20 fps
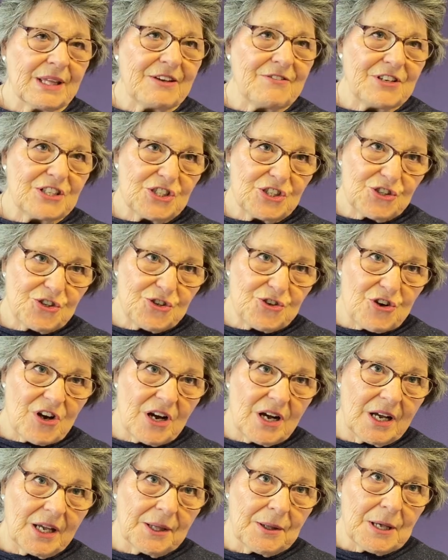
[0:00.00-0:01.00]
Give it a
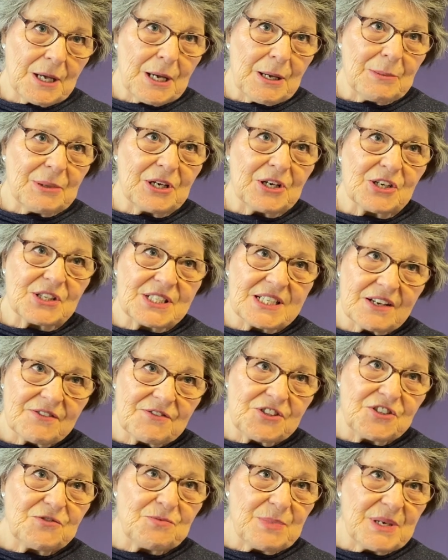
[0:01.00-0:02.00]
try, because
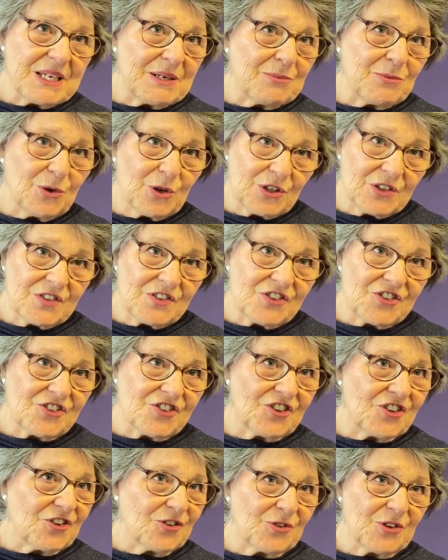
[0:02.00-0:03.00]
after you've been
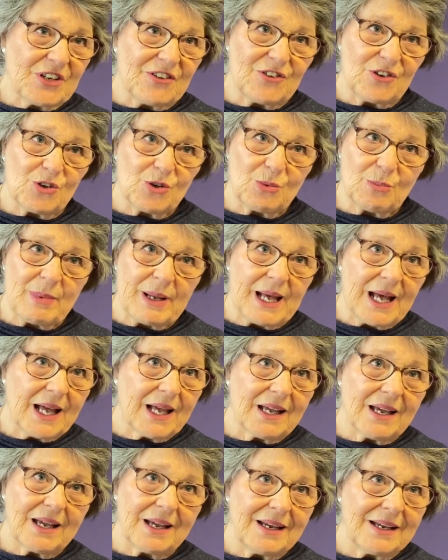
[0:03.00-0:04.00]
once, you'll never look
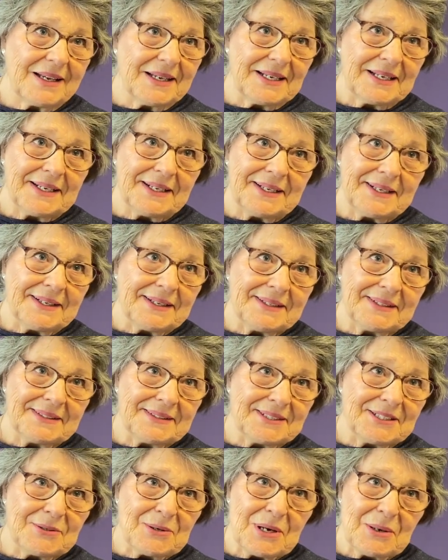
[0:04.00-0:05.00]
back.
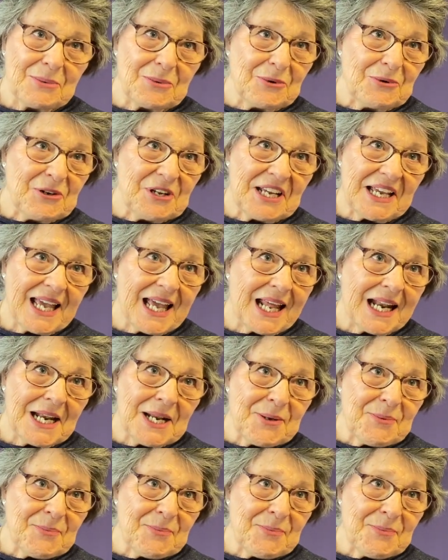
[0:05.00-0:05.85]
You won't worry again.